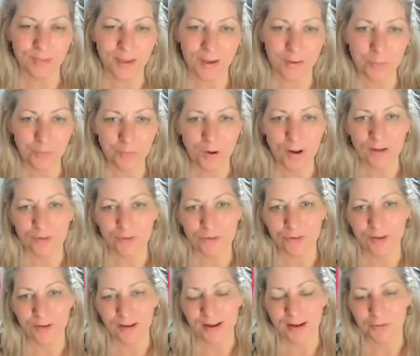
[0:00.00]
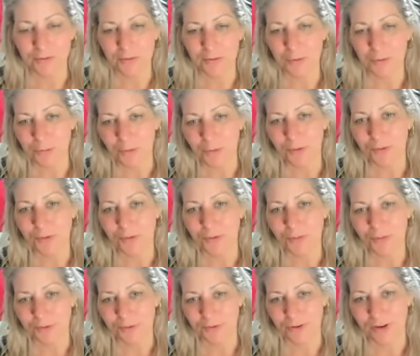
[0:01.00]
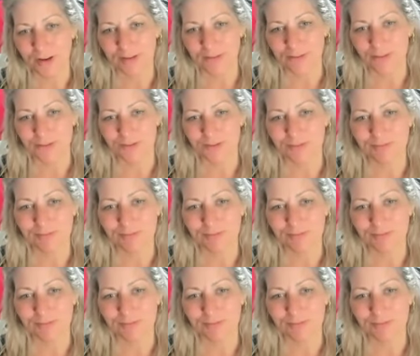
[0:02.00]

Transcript: and watch how your world will change.